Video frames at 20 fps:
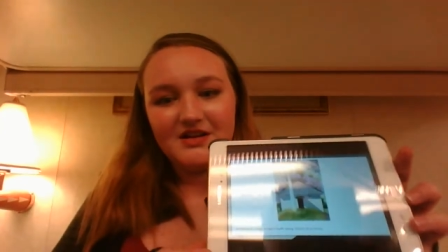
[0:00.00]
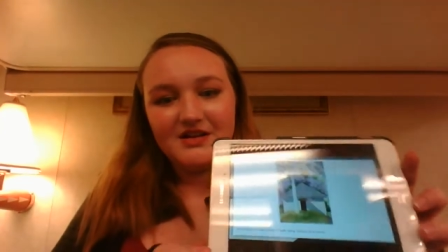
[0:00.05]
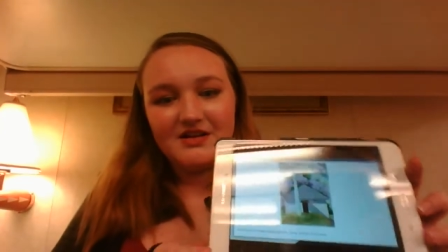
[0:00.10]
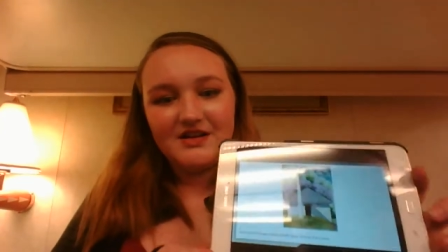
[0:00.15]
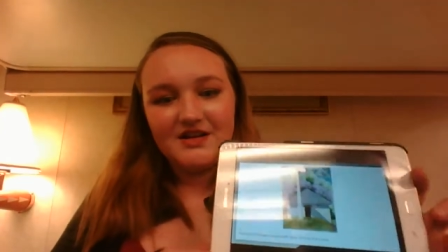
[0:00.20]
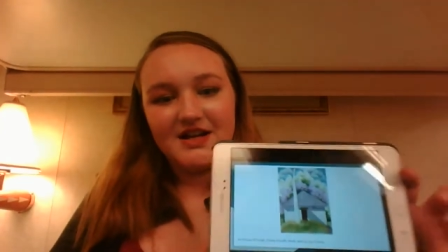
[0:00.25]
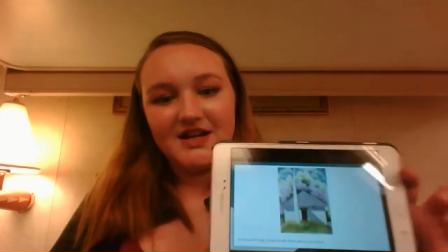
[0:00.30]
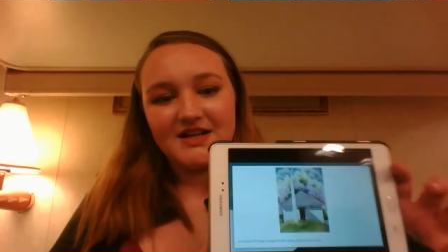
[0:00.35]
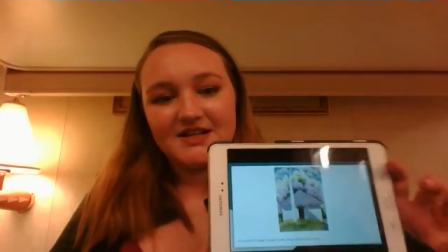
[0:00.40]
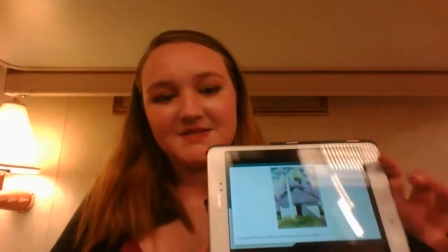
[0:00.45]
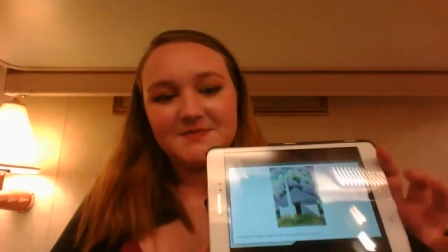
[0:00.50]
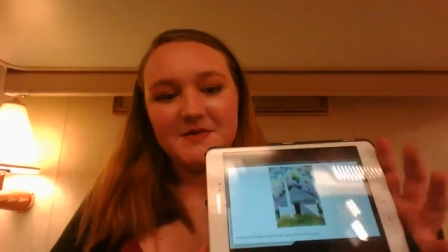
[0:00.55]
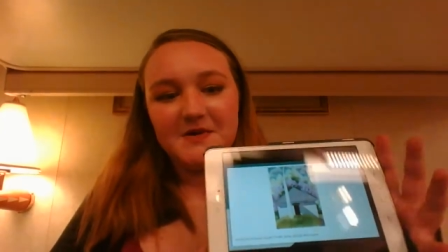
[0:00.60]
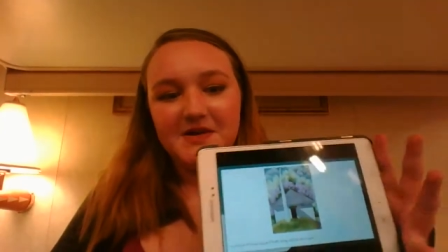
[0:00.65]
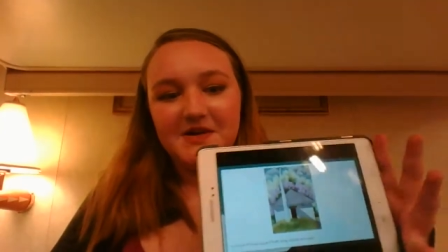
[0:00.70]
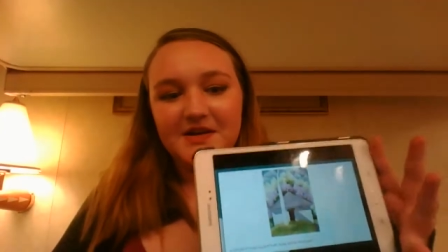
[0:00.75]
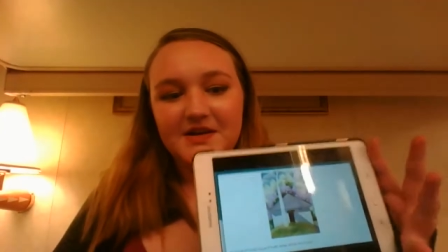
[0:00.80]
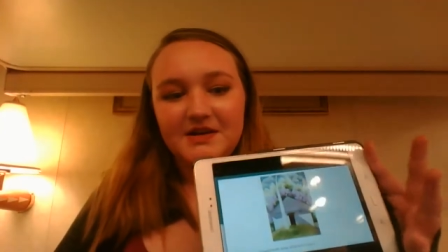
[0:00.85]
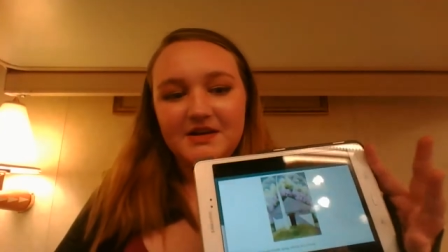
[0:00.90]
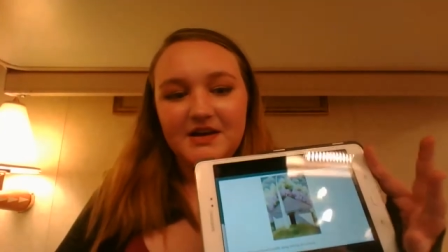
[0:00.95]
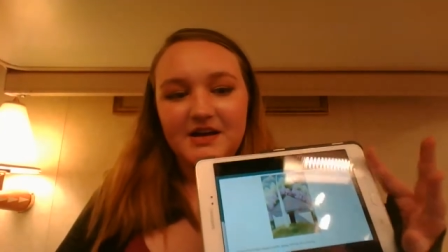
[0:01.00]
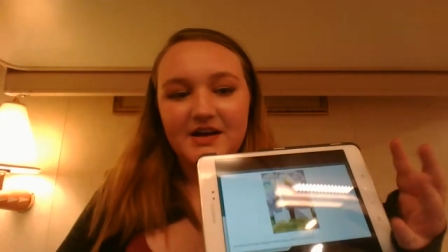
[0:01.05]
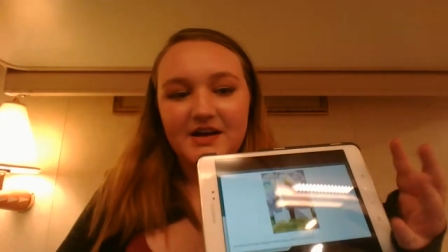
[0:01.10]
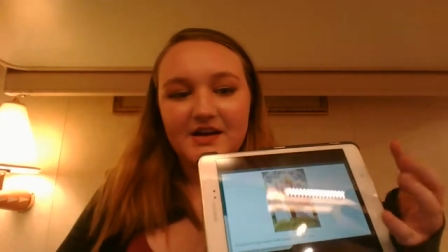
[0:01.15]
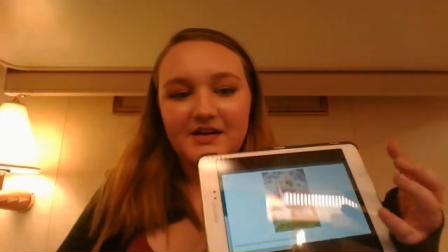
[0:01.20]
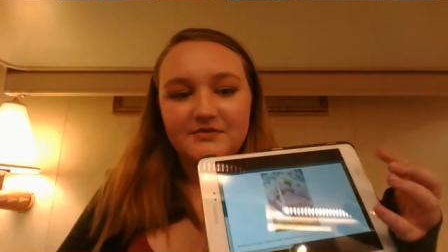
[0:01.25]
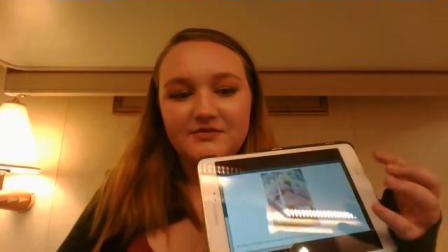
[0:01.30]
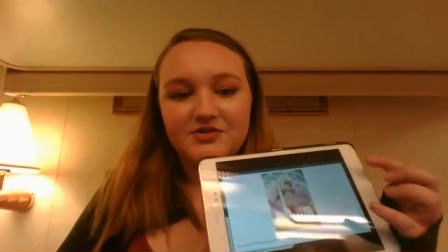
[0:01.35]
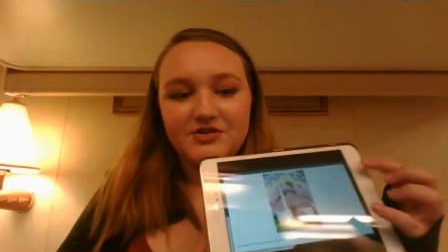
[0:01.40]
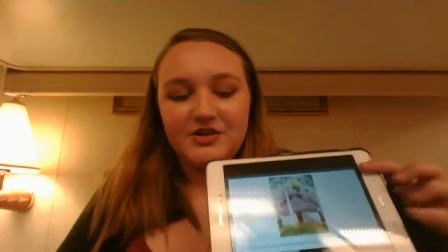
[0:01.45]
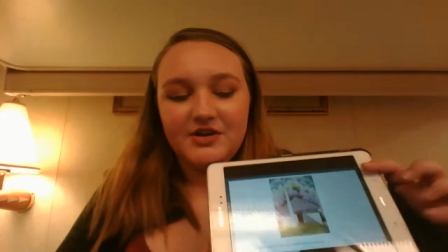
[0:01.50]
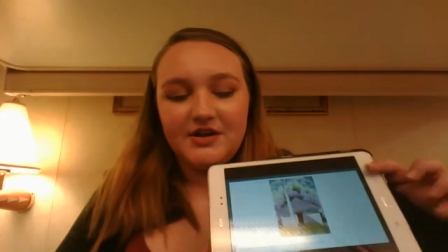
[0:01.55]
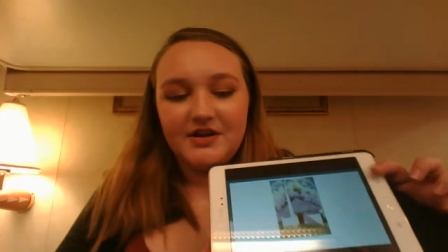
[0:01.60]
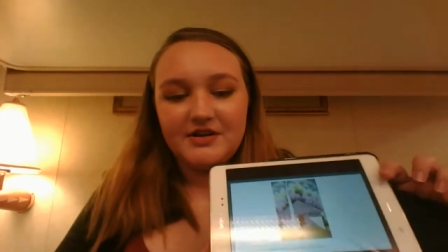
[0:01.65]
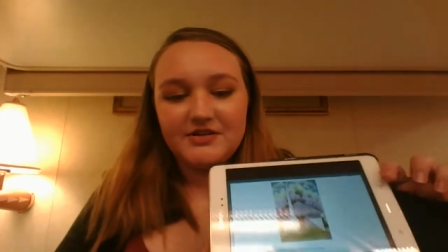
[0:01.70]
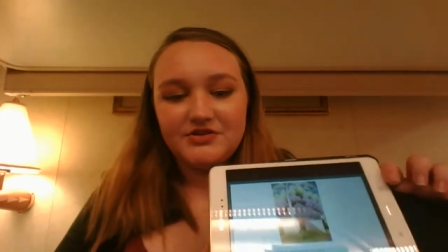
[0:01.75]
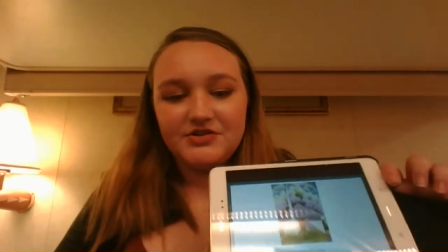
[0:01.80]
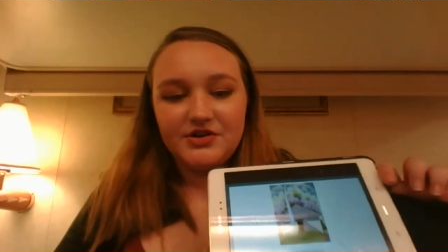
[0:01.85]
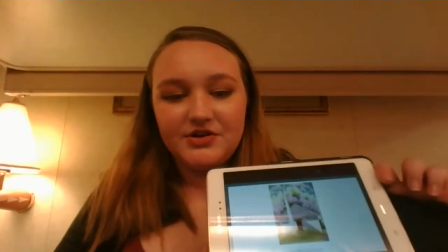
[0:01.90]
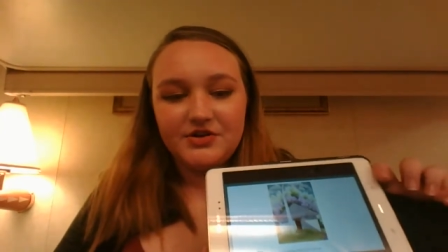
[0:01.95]
The next painting
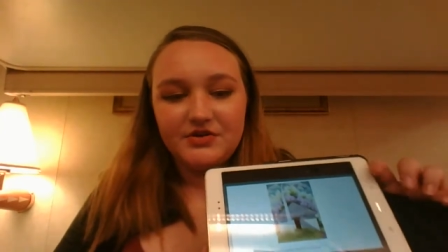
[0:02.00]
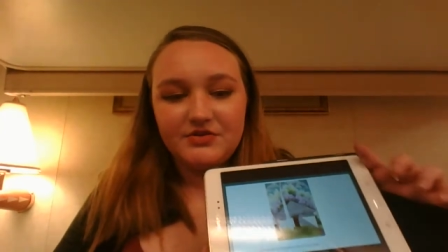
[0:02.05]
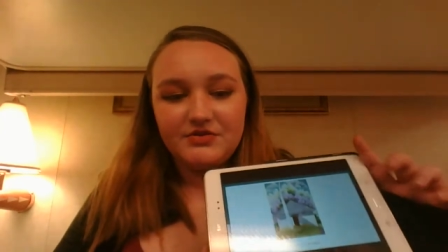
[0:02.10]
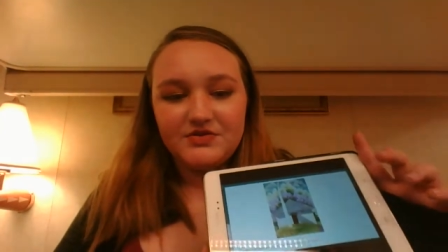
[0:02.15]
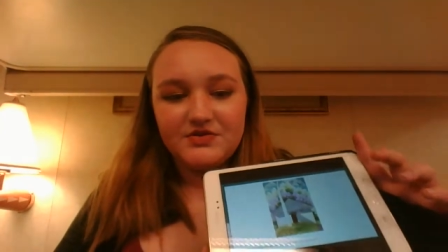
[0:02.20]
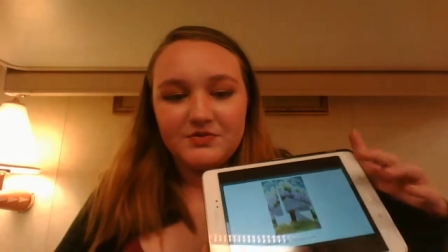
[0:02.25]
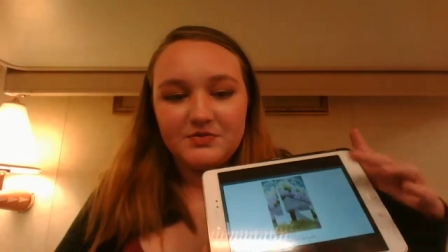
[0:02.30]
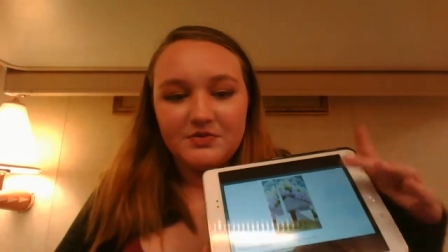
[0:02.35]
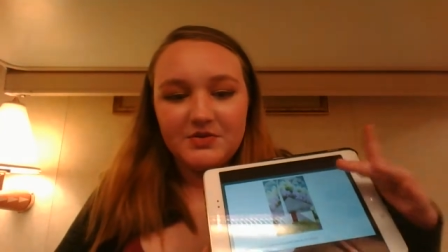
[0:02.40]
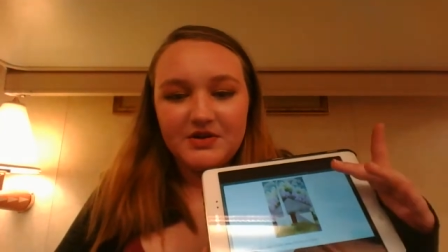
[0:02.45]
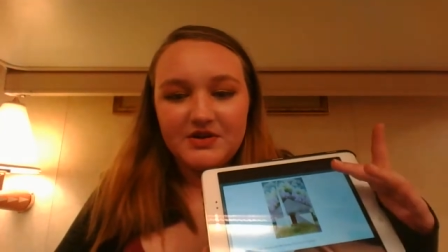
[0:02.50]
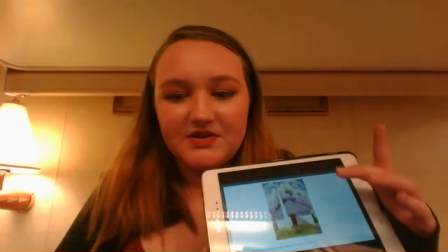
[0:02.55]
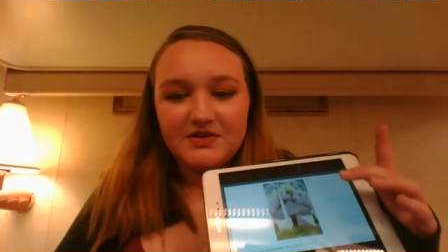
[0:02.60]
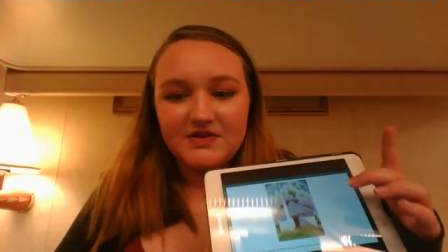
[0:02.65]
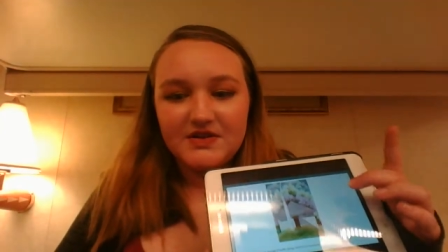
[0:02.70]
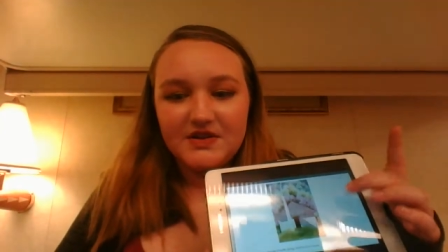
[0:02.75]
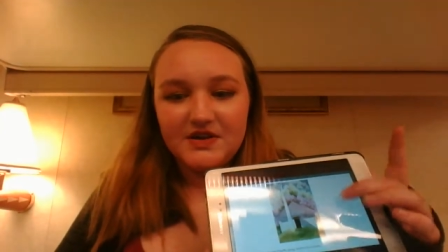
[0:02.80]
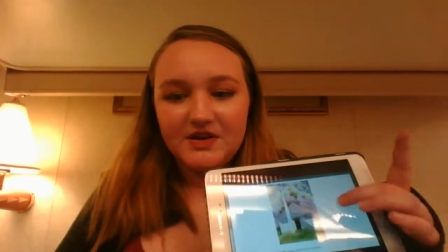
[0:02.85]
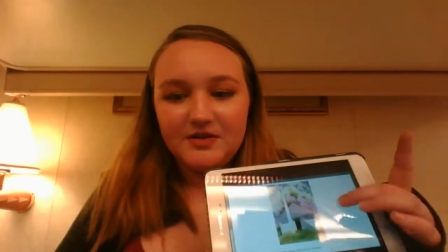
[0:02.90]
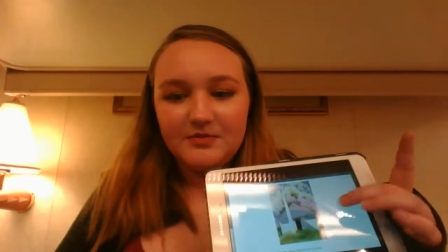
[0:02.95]
I chose was